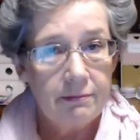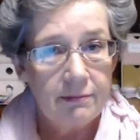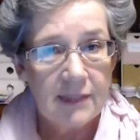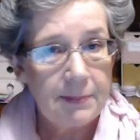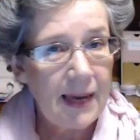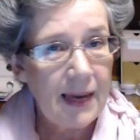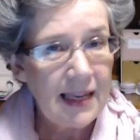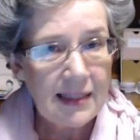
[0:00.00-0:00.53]

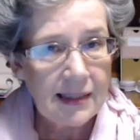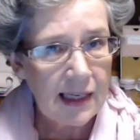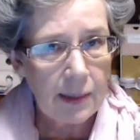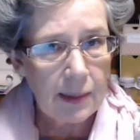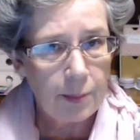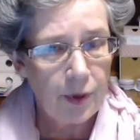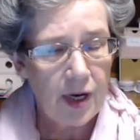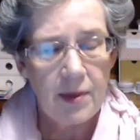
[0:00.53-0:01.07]
space is at
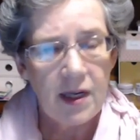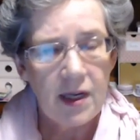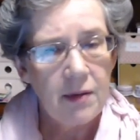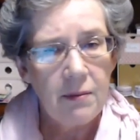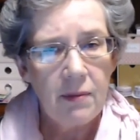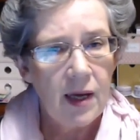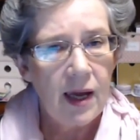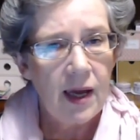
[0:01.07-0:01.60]
a
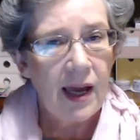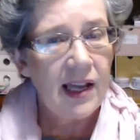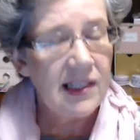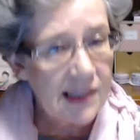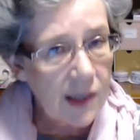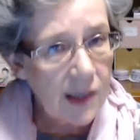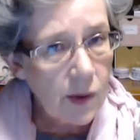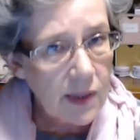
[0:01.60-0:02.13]
premium and
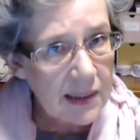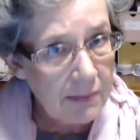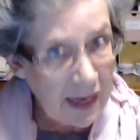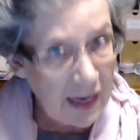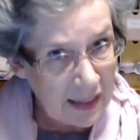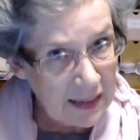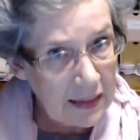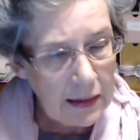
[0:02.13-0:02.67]
so is
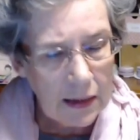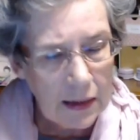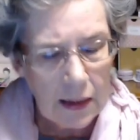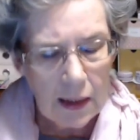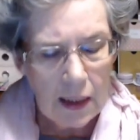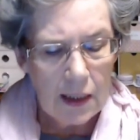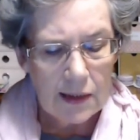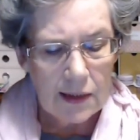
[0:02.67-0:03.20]
money,
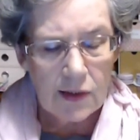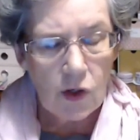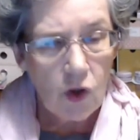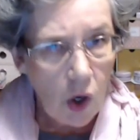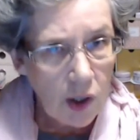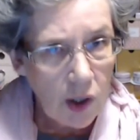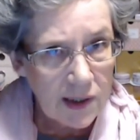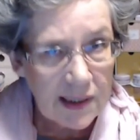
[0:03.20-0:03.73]
so
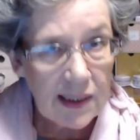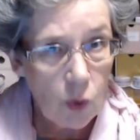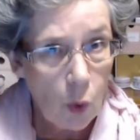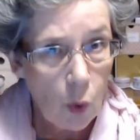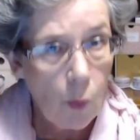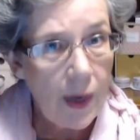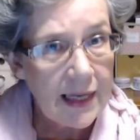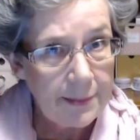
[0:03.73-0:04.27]
cost is
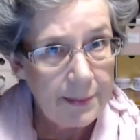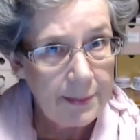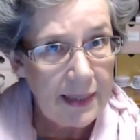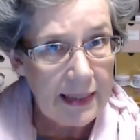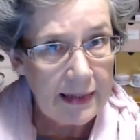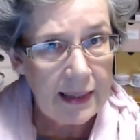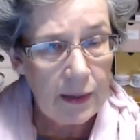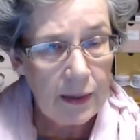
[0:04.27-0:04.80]
always a
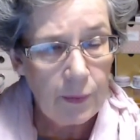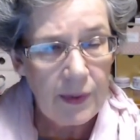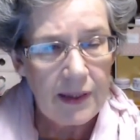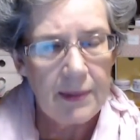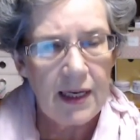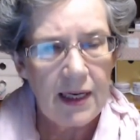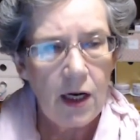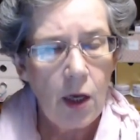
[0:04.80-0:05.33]
big thing with
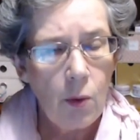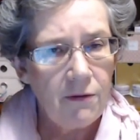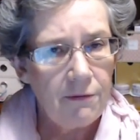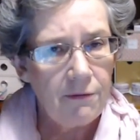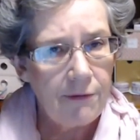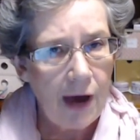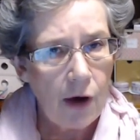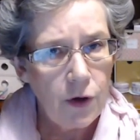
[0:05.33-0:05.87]
me, I
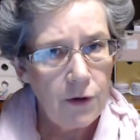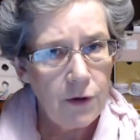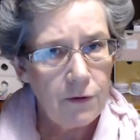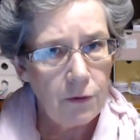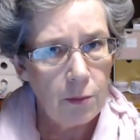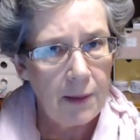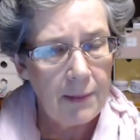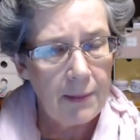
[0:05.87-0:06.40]
want value
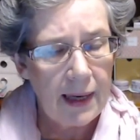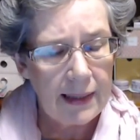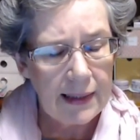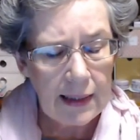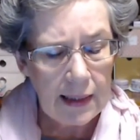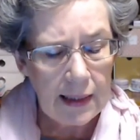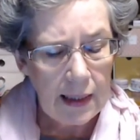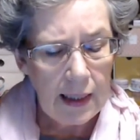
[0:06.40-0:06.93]
for my
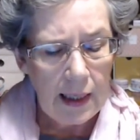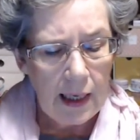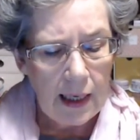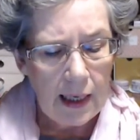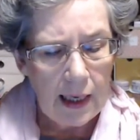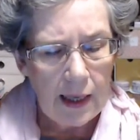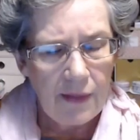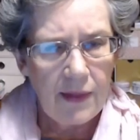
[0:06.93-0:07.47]
money,
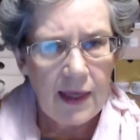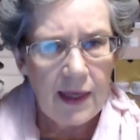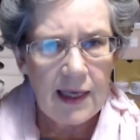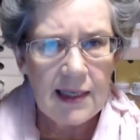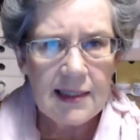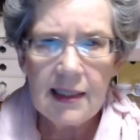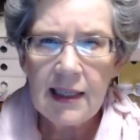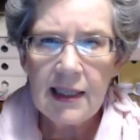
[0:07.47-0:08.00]

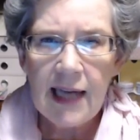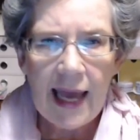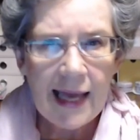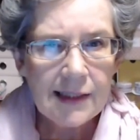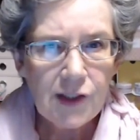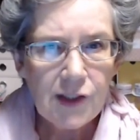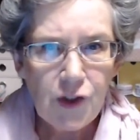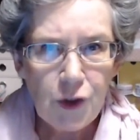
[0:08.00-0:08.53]
is that it
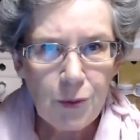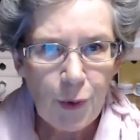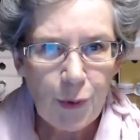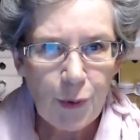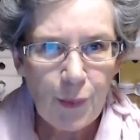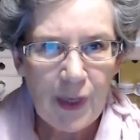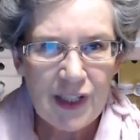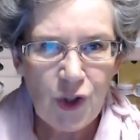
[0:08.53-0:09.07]
has to do more
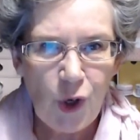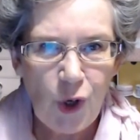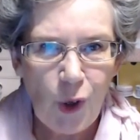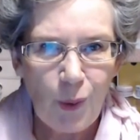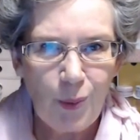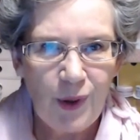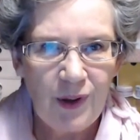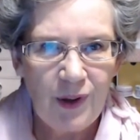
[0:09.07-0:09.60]
than one
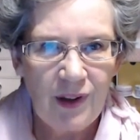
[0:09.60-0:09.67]
job.